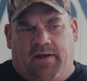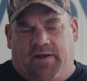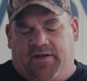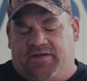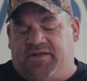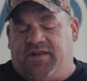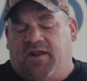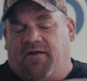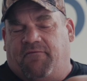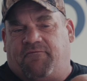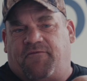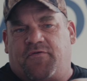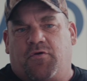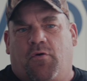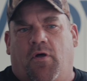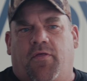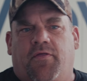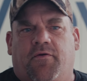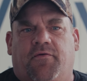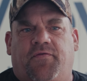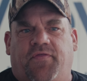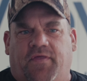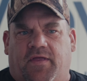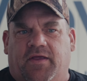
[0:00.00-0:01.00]
and it did a few
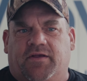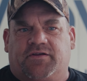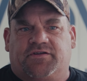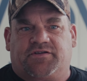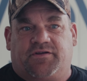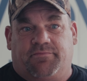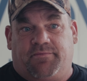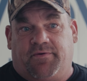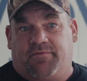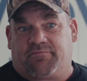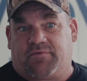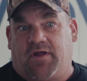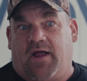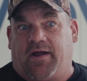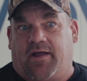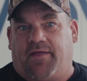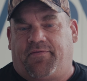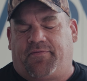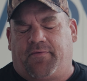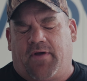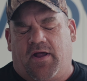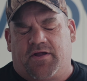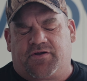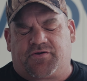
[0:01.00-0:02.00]
other things to me. I
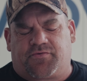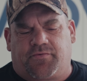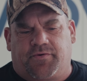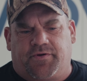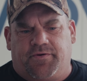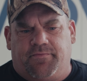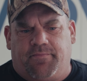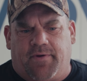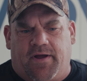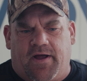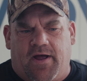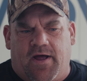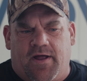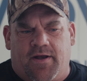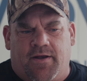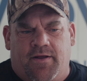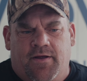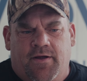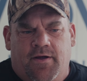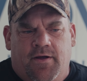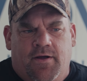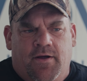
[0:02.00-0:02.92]
got thrashed really bad.